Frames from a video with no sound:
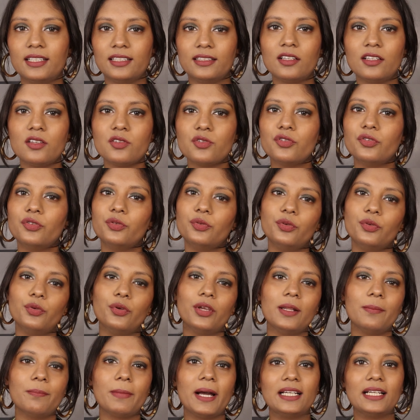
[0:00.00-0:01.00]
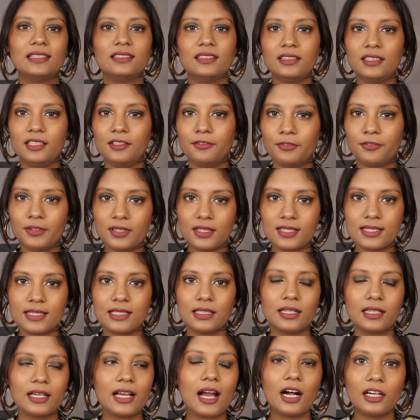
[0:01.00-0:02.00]
rehta hai, so you can buy the refills,
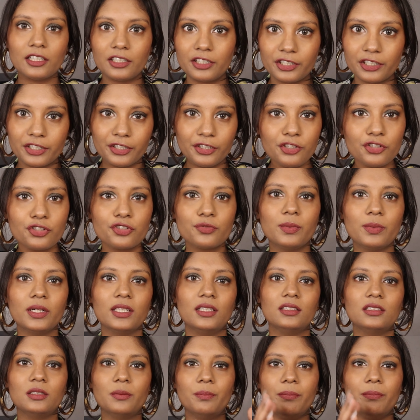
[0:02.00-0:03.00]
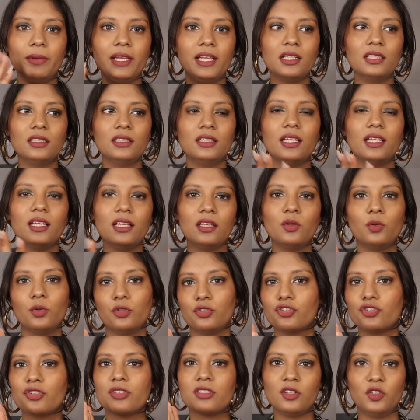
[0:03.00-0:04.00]
the cartridge, but the main thing you
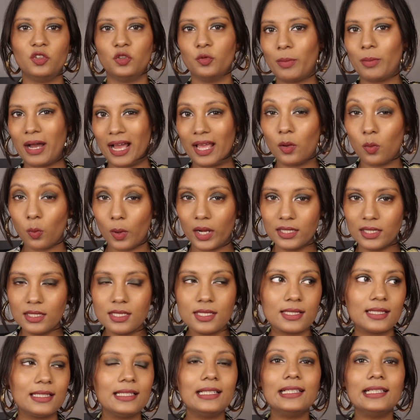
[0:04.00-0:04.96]
just need to buy once. A